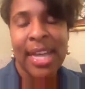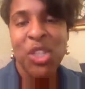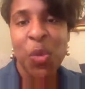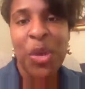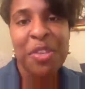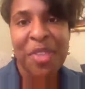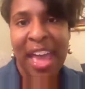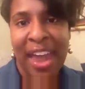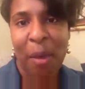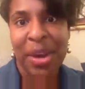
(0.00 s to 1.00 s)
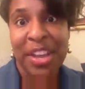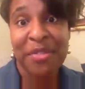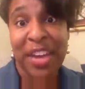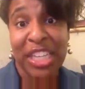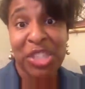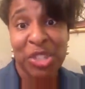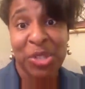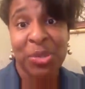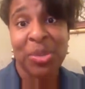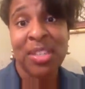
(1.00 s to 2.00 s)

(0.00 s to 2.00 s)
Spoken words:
And so with that, I want to invite you